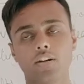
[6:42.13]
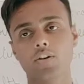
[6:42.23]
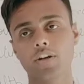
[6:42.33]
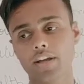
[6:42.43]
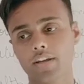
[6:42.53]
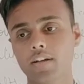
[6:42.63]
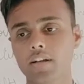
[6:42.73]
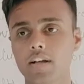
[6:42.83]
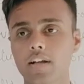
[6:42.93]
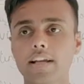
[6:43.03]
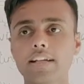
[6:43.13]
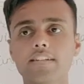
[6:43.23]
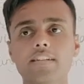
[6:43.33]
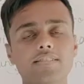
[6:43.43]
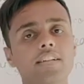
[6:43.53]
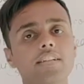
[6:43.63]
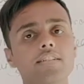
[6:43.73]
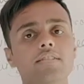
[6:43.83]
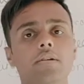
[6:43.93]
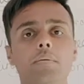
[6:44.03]
Okay, it
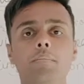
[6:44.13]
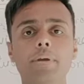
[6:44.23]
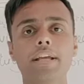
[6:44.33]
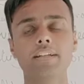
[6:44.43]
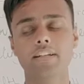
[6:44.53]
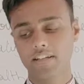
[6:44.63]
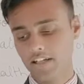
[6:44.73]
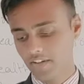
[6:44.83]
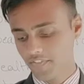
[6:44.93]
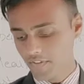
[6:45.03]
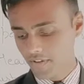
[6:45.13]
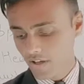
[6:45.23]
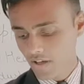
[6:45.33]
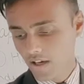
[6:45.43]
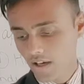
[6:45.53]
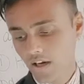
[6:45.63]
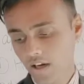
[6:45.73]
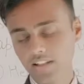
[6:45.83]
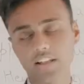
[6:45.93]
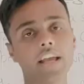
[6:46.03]
doesn't mean if
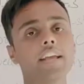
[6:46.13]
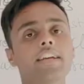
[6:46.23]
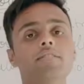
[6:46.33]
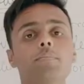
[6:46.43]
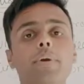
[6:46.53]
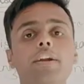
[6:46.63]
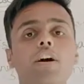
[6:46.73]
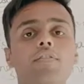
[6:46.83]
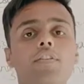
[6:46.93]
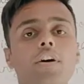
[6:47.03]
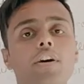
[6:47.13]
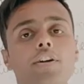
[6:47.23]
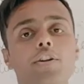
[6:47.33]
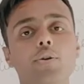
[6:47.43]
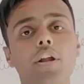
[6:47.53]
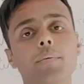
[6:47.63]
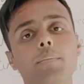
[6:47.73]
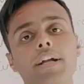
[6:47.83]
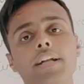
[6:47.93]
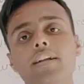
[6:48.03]
a thing is made of a durable
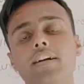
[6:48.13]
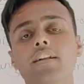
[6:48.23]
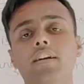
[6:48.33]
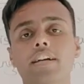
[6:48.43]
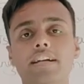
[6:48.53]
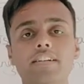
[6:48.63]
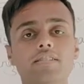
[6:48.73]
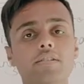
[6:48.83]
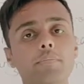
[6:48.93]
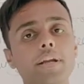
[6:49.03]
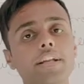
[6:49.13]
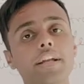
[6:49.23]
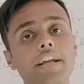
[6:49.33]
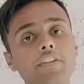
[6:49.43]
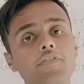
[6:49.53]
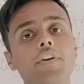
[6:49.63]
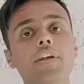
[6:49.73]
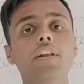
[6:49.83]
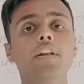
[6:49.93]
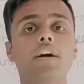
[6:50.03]
material, it doesn't mean it
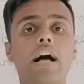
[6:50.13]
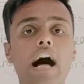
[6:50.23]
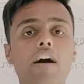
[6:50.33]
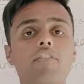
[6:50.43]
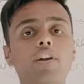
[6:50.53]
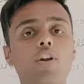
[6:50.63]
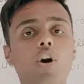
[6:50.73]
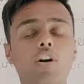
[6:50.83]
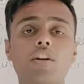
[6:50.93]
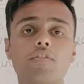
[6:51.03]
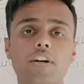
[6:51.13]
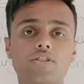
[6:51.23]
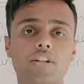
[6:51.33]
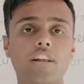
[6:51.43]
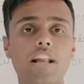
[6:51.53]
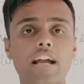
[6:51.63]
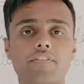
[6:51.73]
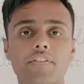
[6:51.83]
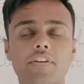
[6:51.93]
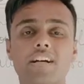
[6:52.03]
will have a longer functional
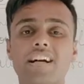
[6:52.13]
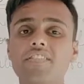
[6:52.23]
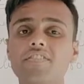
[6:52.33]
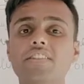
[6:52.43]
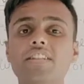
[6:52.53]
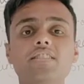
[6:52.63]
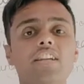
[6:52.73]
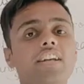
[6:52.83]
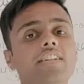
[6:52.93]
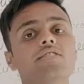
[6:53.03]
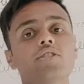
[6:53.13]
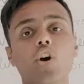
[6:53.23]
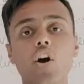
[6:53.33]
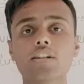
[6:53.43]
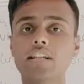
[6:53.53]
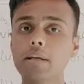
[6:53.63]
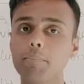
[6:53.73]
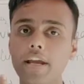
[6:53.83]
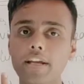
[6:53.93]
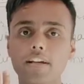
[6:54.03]
life. If this thing is not
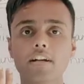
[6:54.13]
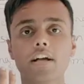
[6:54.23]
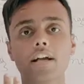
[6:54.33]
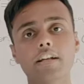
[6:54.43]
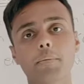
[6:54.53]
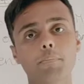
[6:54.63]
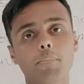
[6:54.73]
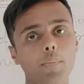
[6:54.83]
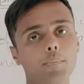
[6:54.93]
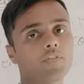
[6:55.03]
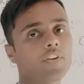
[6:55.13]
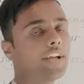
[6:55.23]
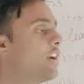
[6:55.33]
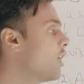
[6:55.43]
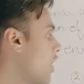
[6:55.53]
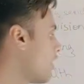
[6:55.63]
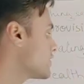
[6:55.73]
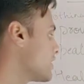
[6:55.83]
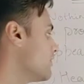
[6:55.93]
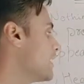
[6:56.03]
keeping in a proper way or
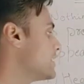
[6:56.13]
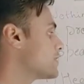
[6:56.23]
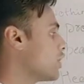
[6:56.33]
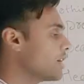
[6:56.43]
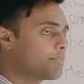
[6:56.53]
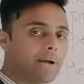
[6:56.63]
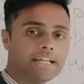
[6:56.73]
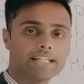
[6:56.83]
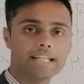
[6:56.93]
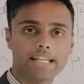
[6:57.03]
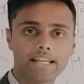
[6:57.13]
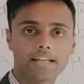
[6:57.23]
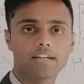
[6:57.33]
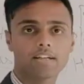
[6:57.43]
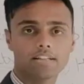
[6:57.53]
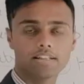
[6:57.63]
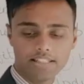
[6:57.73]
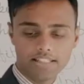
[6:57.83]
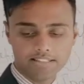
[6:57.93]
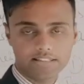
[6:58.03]
someone is not maintaining
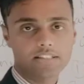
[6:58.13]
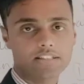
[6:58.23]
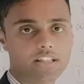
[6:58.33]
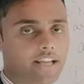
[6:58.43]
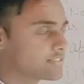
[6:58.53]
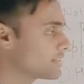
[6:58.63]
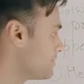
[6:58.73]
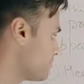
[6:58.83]
these things.